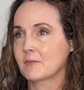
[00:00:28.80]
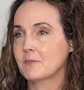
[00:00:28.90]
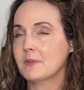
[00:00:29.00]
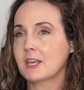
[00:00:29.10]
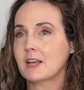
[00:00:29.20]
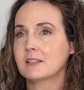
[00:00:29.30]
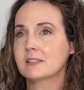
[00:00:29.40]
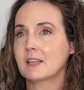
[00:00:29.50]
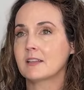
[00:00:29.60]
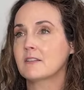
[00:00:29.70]

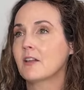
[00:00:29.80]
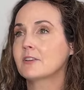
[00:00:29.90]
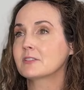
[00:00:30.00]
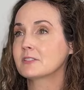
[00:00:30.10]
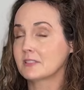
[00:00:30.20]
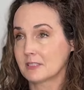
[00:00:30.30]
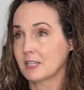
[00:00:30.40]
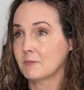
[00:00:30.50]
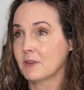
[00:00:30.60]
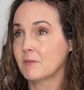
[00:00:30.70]
because another
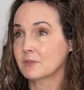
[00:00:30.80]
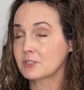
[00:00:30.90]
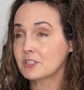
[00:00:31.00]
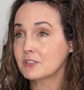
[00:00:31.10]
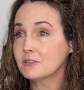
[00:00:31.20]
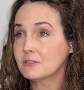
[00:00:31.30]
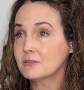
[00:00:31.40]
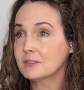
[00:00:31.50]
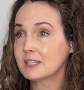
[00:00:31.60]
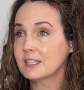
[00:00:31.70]
tip number
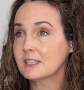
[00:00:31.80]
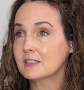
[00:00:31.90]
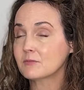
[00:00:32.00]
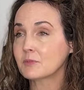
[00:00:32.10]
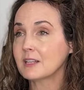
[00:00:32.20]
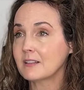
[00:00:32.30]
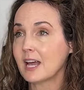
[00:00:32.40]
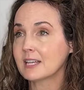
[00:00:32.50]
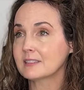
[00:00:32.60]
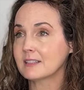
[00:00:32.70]
two is
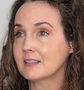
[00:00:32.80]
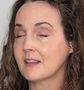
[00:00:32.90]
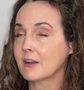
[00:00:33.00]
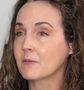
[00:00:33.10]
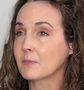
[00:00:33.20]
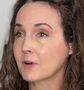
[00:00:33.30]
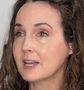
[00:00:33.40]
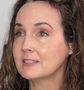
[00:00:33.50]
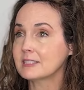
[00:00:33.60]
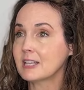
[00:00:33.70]
realizing that our
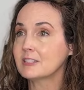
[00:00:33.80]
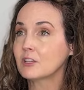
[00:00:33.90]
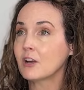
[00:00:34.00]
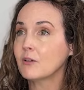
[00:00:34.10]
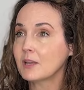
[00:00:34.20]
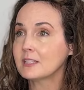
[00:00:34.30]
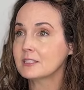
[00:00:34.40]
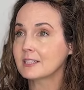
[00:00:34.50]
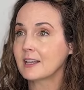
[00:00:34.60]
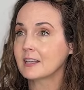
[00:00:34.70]
brains tend to go
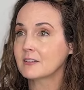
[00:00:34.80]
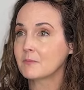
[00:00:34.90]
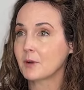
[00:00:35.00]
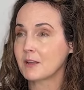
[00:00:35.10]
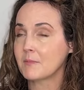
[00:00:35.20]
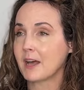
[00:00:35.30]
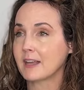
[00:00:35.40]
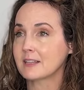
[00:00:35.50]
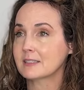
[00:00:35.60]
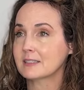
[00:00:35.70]
into negative brain
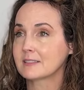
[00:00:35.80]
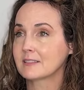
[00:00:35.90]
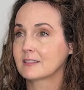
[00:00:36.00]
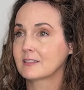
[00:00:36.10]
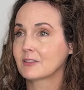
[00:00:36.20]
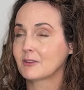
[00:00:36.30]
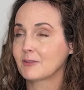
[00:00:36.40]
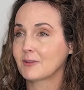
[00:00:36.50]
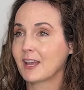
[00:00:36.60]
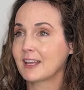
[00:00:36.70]
bias,
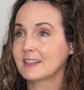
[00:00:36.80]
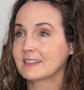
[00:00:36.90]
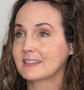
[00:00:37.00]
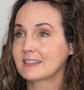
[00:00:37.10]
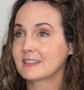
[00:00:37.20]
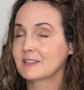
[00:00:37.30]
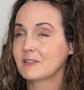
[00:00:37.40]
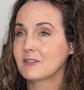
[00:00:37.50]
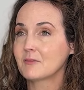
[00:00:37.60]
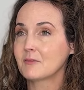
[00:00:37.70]
right?
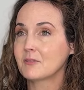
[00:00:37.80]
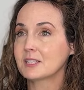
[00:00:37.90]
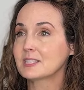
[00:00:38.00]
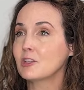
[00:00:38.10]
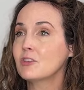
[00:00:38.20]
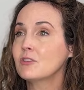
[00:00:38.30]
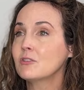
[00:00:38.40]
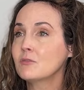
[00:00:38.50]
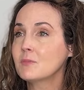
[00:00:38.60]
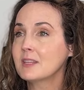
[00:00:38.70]
It's a
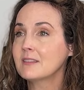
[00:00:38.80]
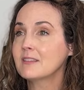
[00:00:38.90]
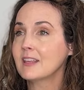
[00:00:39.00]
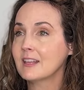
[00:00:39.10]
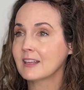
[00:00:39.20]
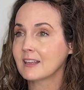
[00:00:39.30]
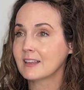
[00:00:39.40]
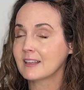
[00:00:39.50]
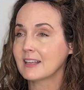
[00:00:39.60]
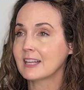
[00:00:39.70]
human
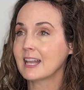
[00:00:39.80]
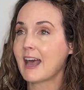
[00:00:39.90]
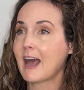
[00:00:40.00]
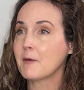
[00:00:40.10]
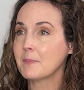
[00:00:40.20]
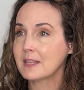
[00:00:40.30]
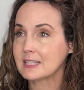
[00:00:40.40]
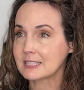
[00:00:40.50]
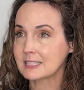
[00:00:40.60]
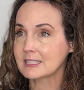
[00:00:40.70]
thing, it
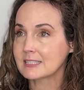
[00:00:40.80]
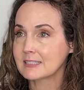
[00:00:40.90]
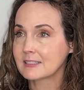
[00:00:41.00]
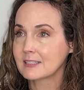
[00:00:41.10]
happens.